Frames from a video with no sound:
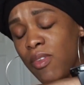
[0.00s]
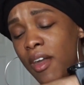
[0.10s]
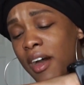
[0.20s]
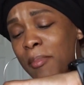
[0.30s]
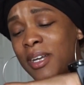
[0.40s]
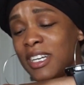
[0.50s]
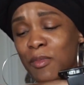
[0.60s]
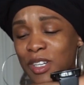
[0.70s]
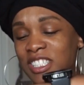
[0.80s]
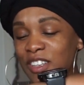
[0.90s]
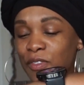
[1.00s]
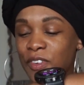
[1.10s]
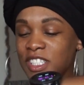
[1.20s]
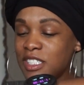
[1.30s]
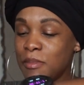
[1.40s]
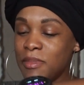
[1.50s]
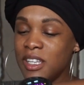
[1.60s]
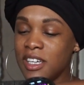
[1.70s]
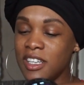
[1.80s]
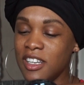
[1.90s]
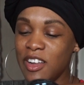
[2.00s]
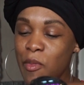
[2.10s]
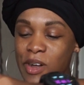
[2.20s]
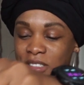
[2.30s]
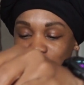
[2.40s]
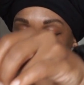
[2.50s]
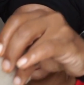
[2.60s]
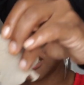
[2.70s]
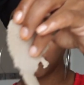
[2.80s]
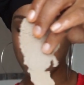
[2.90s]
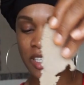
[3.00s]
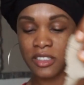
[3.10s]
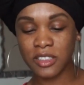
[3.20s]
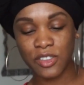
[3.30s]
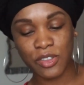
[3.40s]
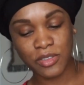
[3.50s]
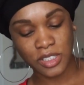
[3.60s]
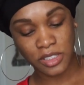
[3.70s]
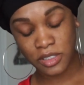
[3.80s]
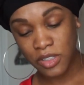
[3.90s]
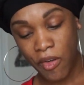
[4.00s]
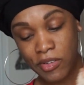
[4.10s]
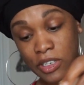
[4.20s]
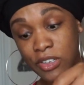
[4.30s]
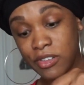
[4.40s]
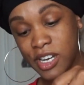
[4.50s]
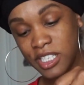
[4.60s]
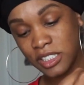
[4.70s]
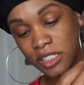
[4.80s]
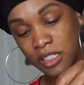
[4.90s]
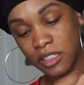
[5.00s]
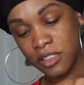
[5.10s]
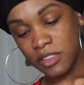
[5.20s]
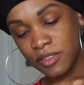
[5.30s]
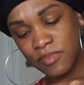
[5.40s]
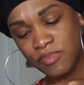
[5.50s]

I mean, it wasn't even funny to me then. It wasn't funny. I was like, this girl is crazy, because